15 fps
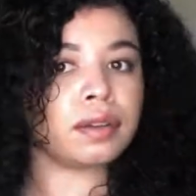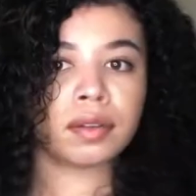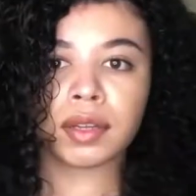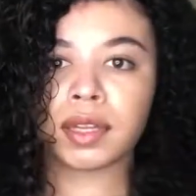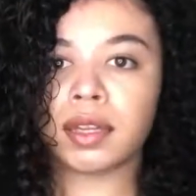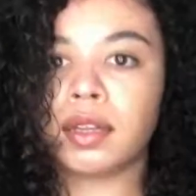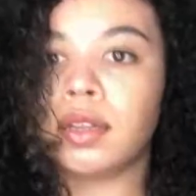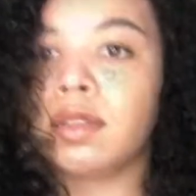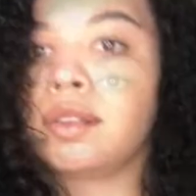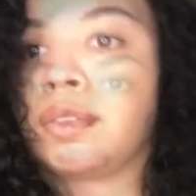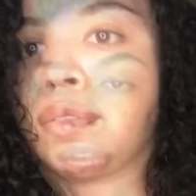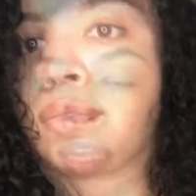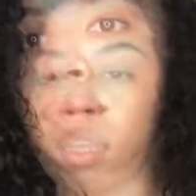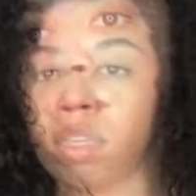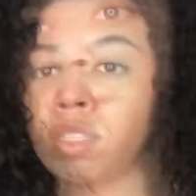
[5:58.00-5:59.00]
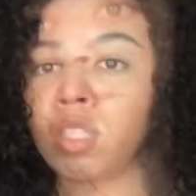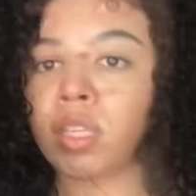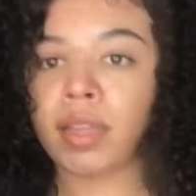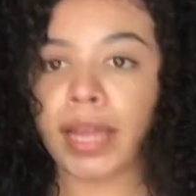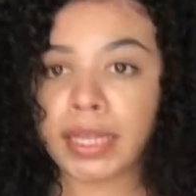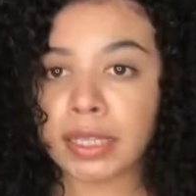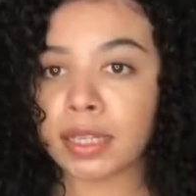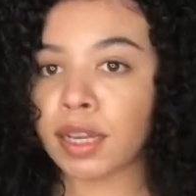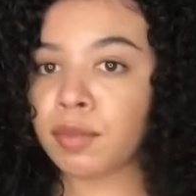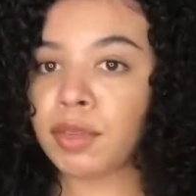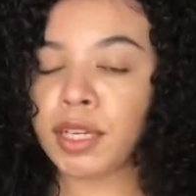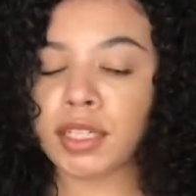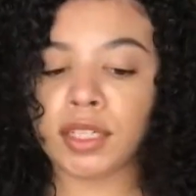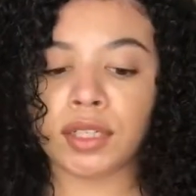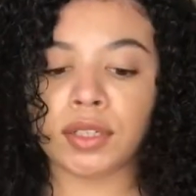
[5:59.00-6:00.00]
Okay. So last thing I'm
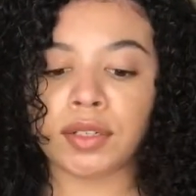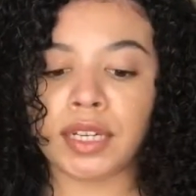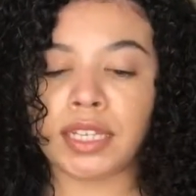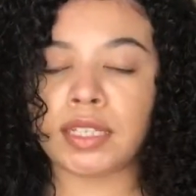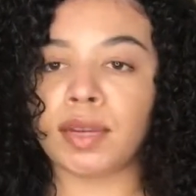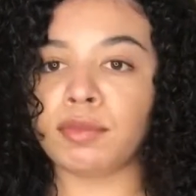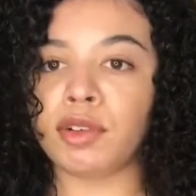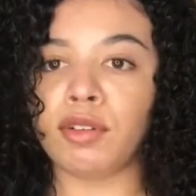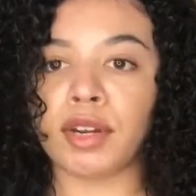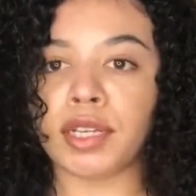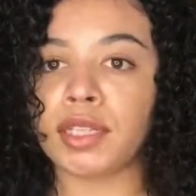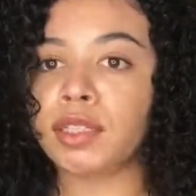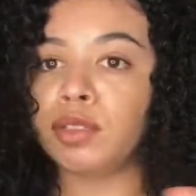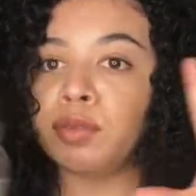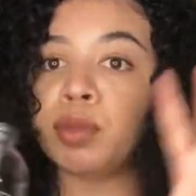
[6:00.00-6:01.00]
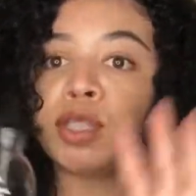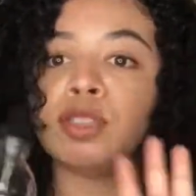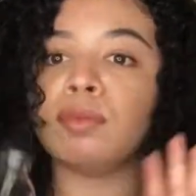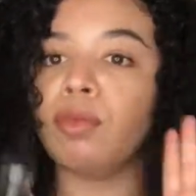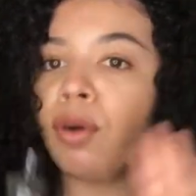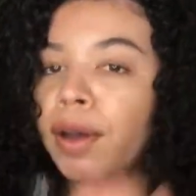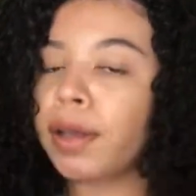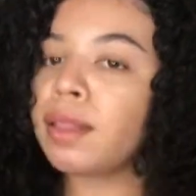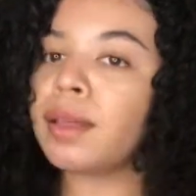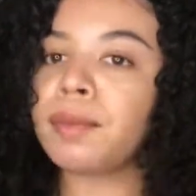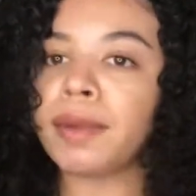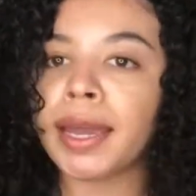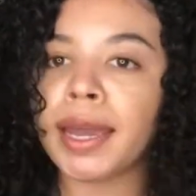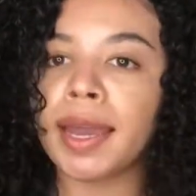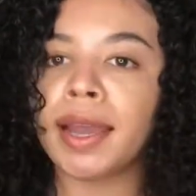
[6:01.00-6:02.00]
gonna do is I'm going to put some oil on
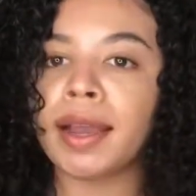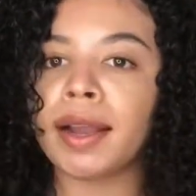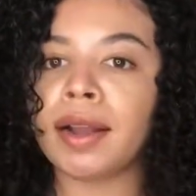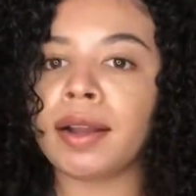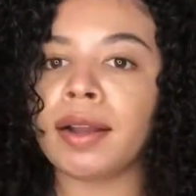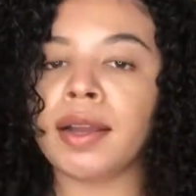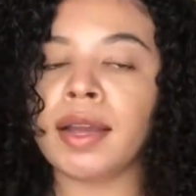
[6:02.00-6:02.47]
my hair.